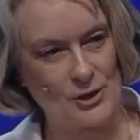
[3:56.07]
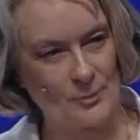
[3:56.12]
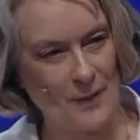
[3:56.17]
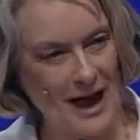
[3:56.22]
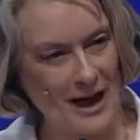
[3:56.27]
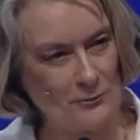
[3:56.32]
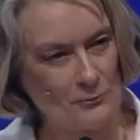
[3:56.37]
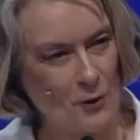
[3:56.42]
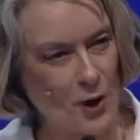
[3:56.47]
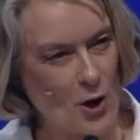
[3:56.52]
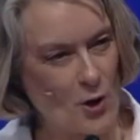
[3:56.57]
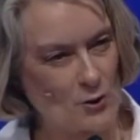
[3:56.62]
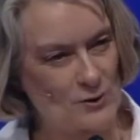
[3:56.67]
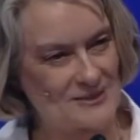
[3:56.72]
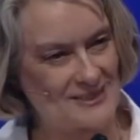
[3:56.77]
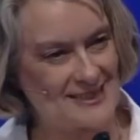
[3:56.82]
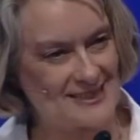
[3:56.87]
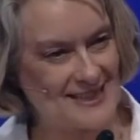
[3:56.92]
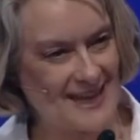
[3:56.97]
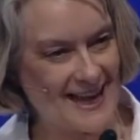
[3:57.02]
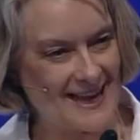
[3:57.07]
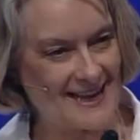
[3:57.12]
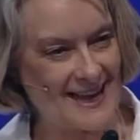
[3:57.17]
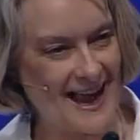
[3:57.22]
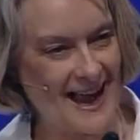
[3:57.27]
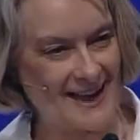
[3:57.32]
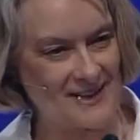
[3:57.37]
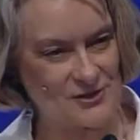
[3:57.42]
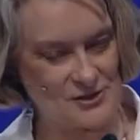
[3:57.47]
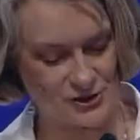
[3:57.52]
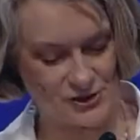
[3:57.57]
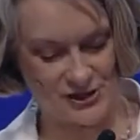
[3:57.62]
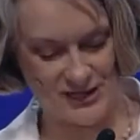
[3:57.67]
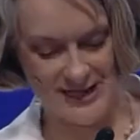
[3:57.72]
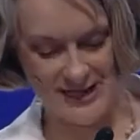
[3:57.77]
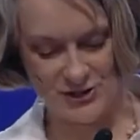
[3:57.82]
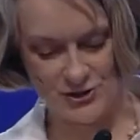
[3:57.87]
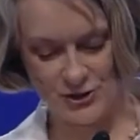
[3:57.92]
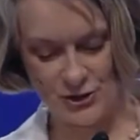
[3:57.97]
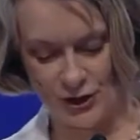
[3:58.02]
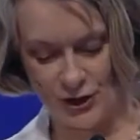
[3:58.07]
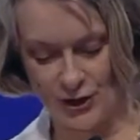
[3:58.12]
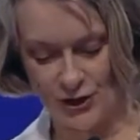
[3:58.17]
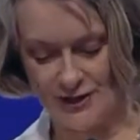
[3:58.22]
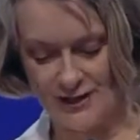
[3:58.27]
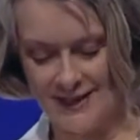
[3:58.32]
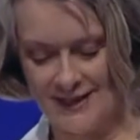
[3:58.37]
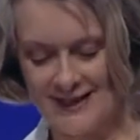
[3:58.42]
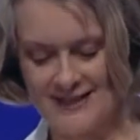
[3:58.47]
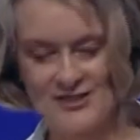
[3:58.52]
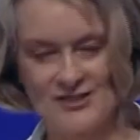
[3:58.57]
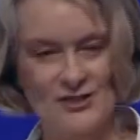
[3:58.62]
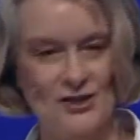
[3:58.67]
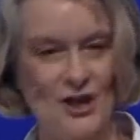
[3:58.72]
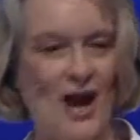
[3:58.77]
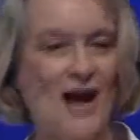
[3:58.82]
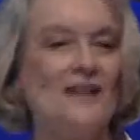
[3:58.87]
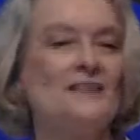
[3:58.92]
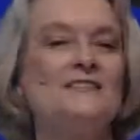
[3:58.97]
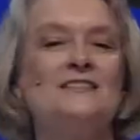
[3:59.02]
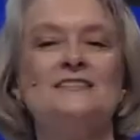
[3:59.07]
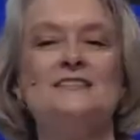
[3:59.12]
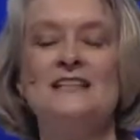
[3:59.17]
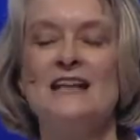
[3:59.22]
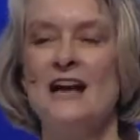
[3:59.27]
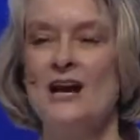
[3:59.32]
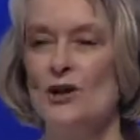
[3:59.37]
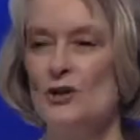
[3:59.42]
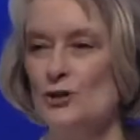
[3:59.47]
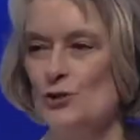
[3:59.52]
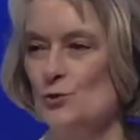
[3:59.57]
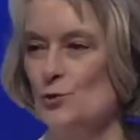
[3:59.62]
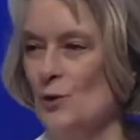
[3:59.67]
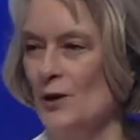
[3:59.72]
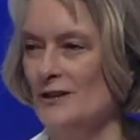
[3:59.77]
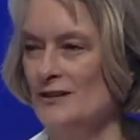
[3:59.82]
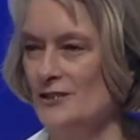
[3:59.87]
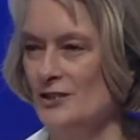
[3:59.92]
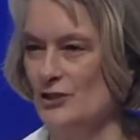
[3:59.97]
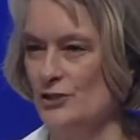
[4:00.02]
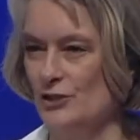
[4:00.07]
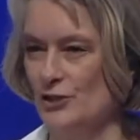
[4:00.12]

So my role today as teacher is not to tell you what